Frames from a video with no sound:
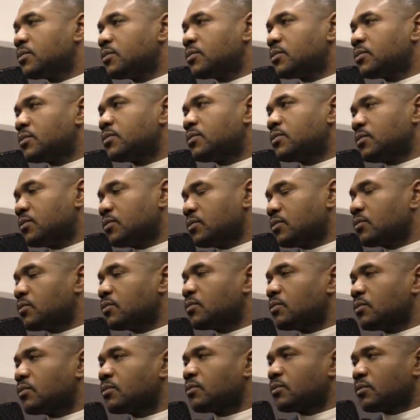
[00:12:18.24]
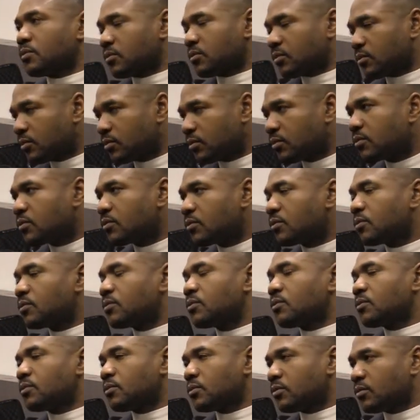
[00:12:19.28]

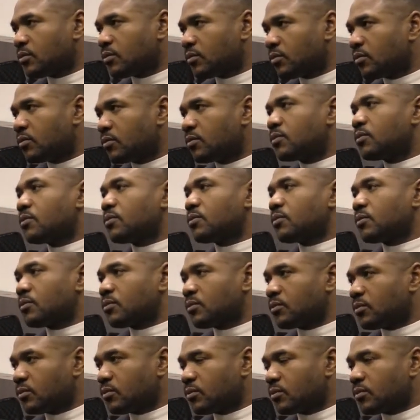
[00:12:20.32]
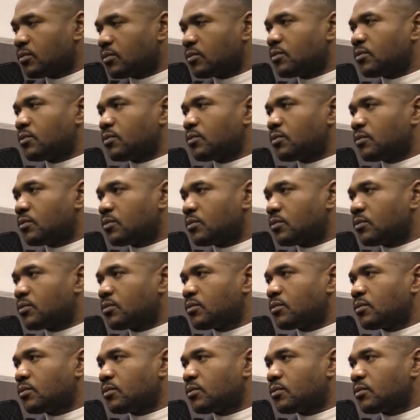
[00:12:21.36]

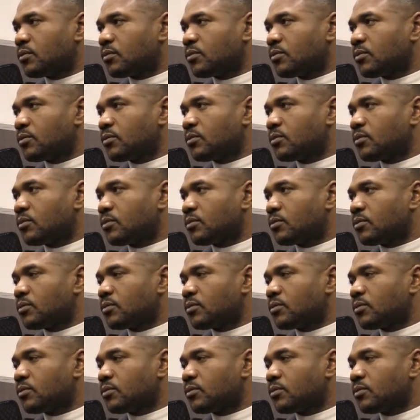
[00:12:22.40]
[no speech]